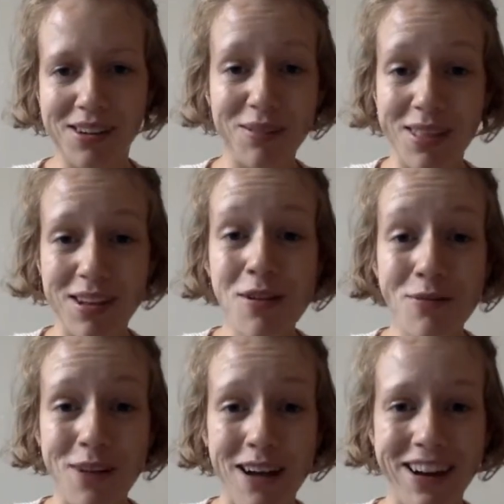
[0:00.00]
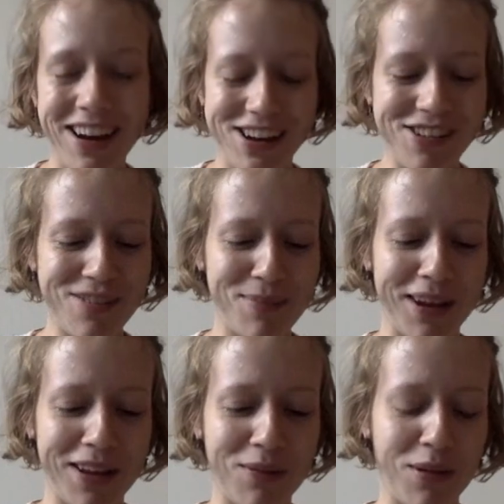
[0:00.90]
It was very good to
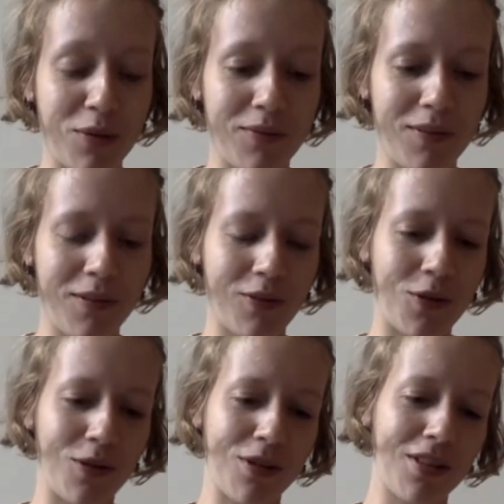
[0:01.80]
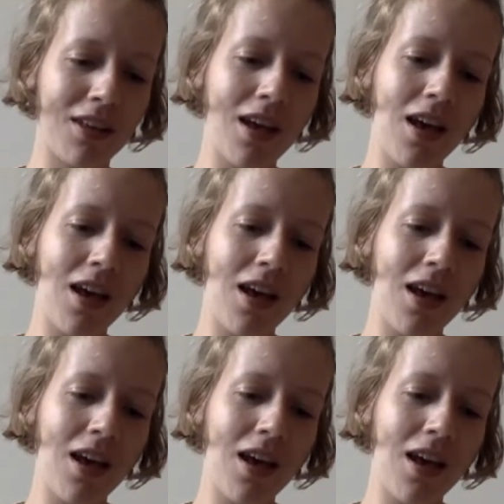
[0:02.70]
begin with, of course.